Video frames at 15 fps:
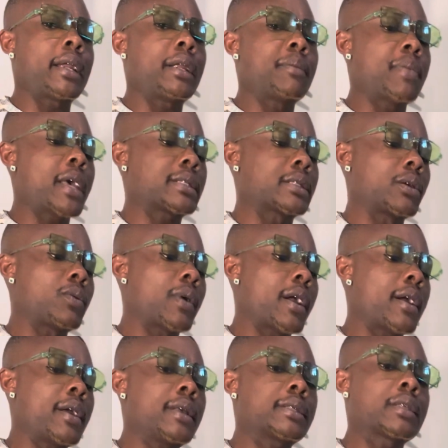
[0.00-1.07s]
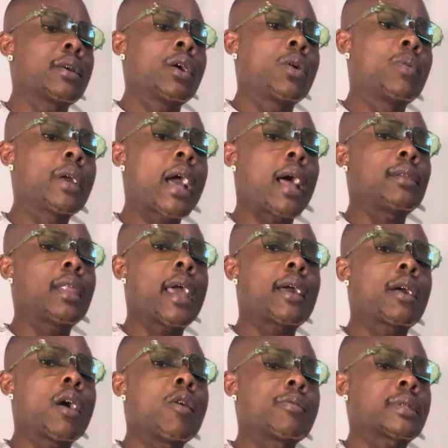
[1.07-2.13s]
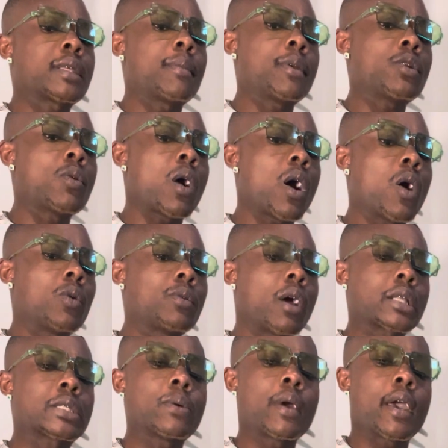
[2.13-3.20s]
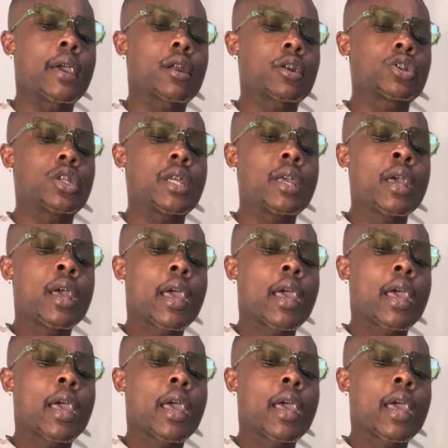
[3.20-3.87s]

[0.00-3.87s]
the best Aquarius. We got let go. Some of you are holding on to an energy.